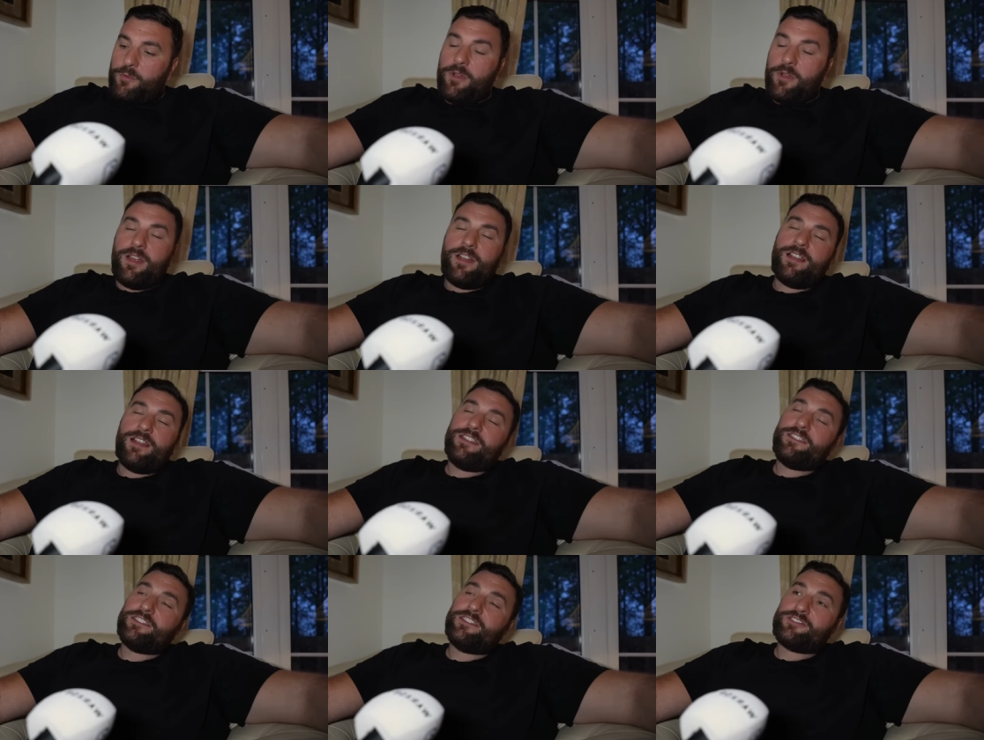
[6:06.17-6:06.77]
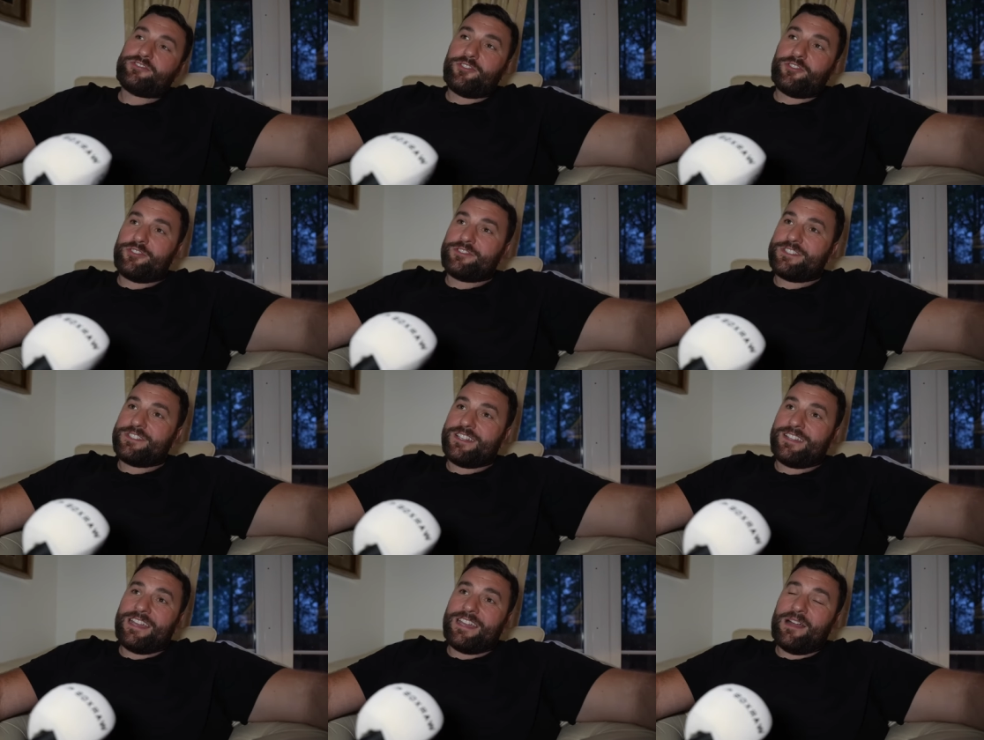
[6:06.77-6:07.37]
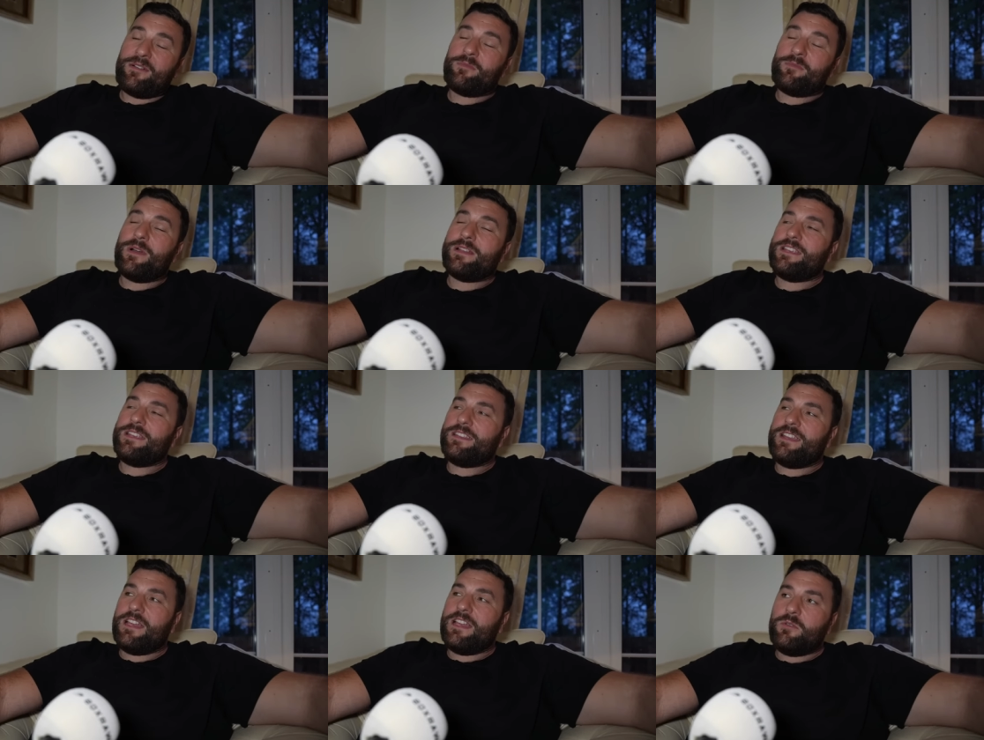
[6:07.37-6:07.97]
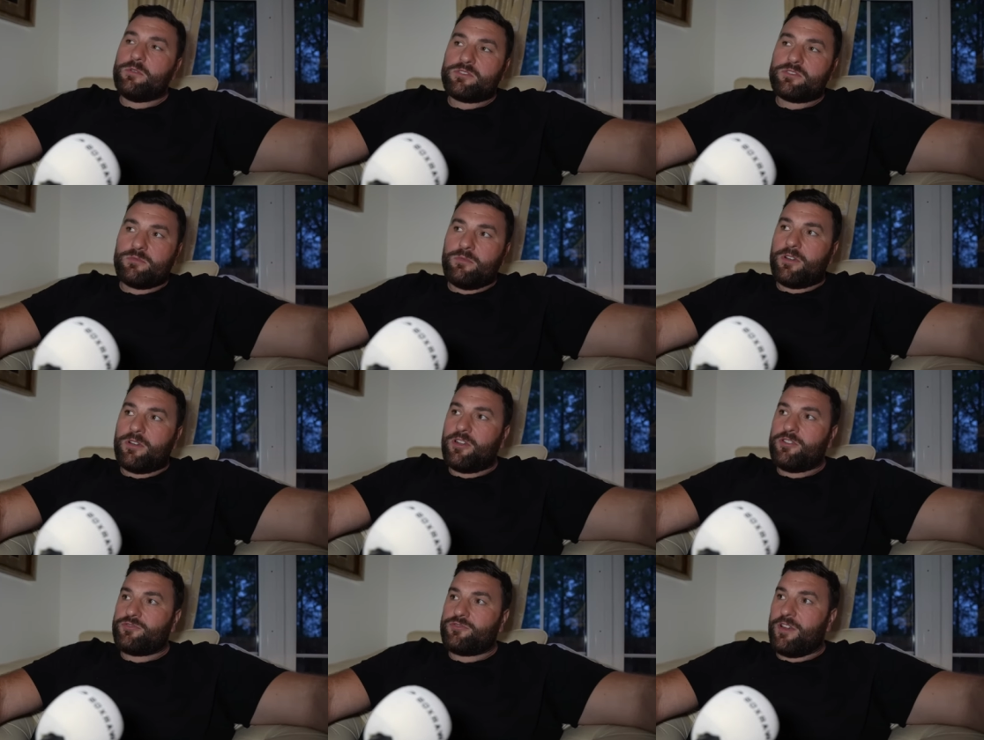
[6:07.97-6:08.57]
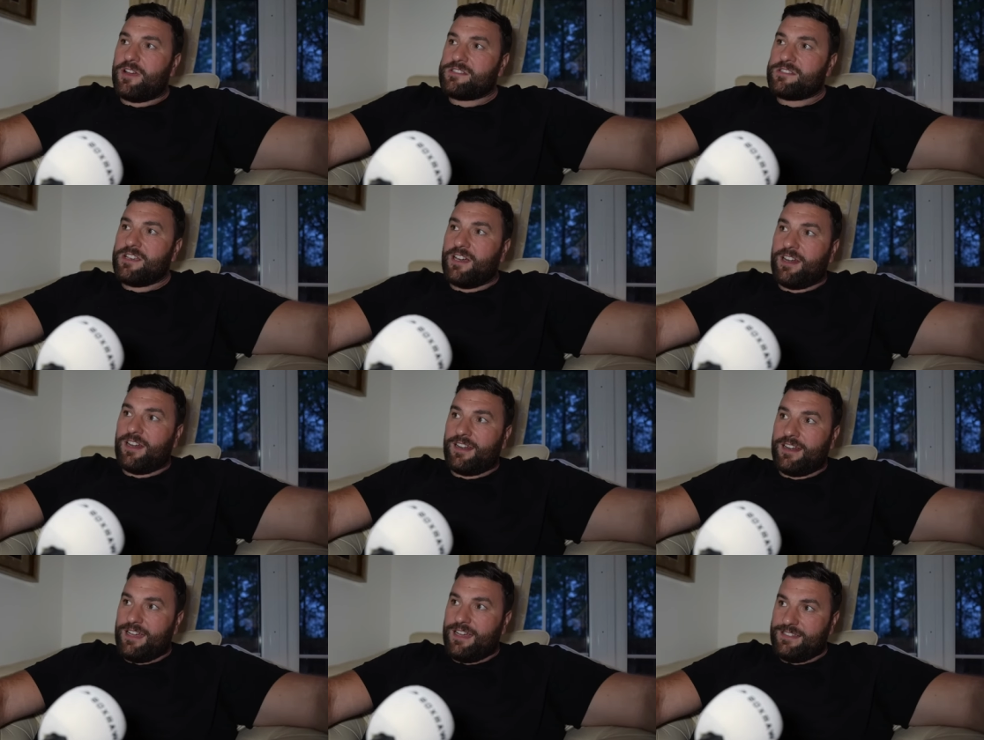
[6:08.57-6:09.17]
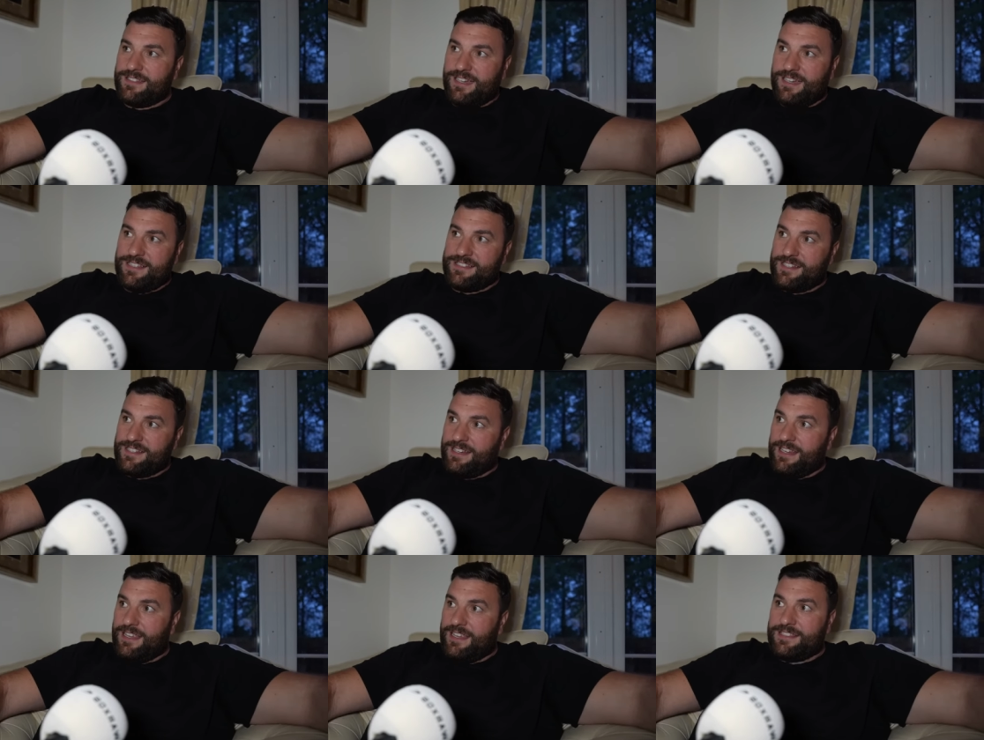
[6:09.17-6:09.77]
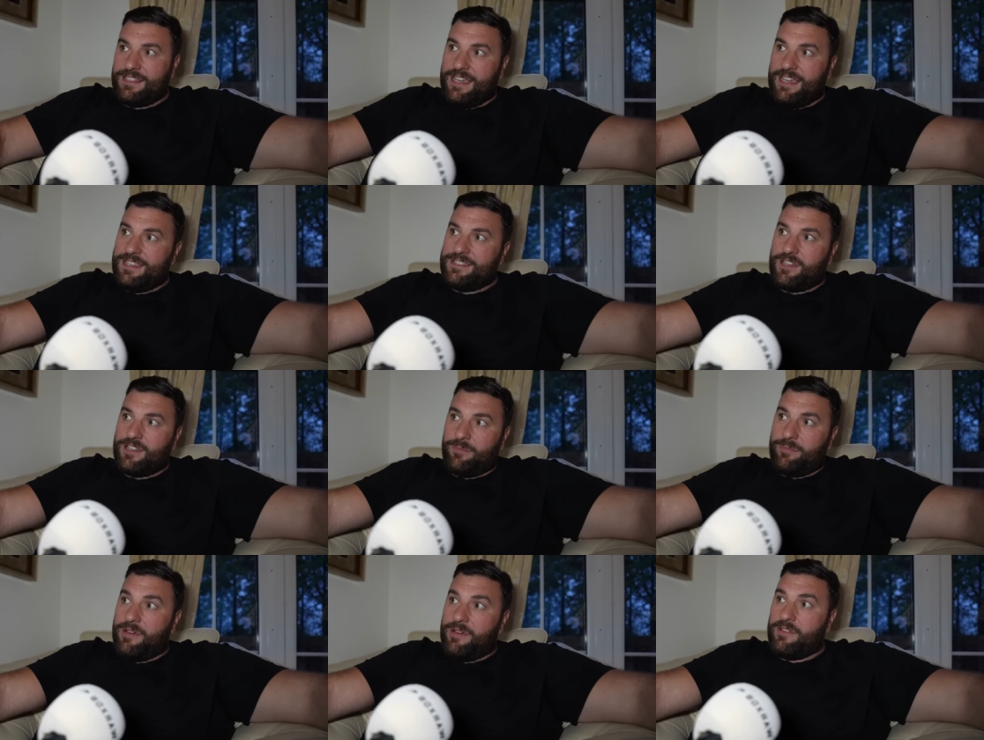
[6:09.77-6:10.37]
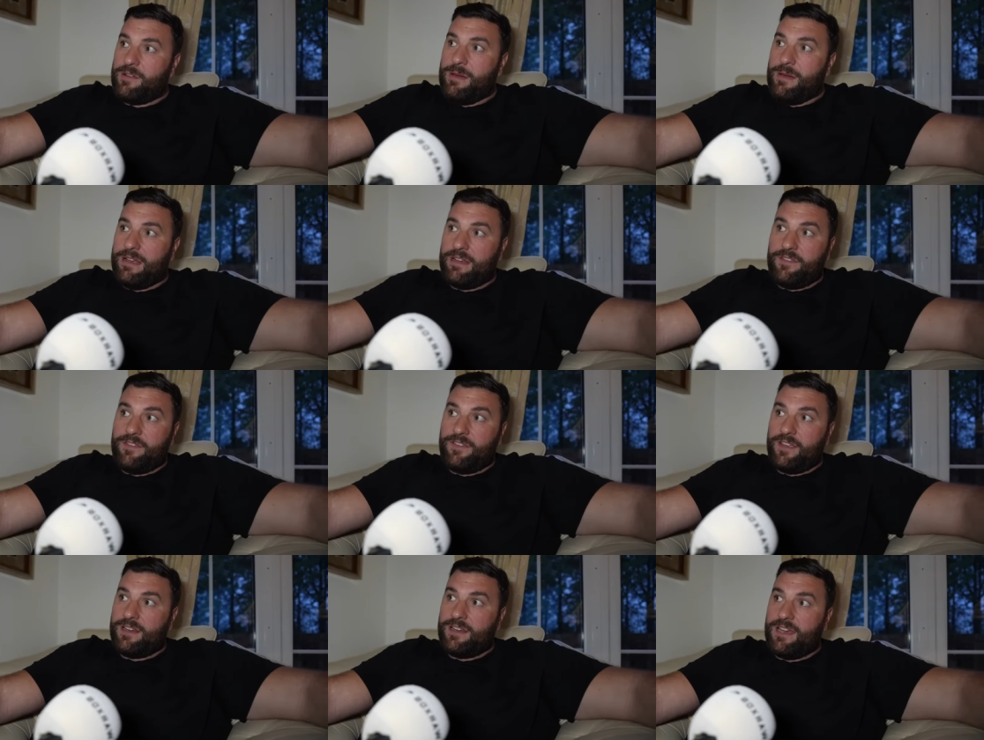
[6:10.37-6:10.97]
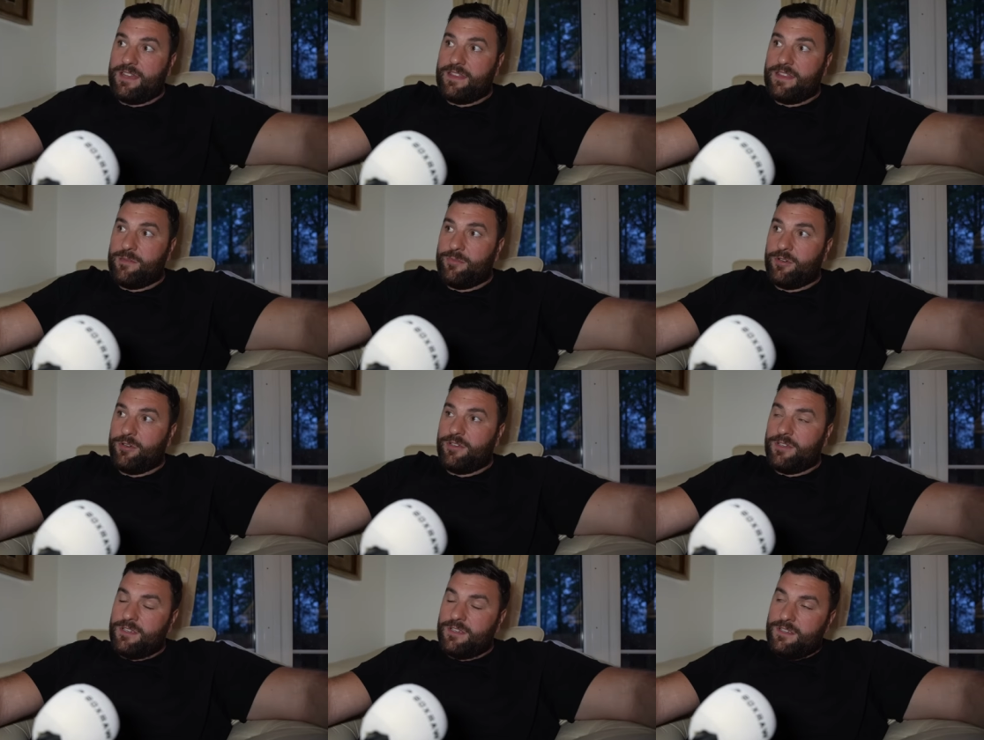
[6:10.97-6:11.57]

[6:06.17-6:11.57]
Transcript: really disrupts the camp. When you're dealing with someone who's rock solid like Tyson, he's not bothered about anything like that. But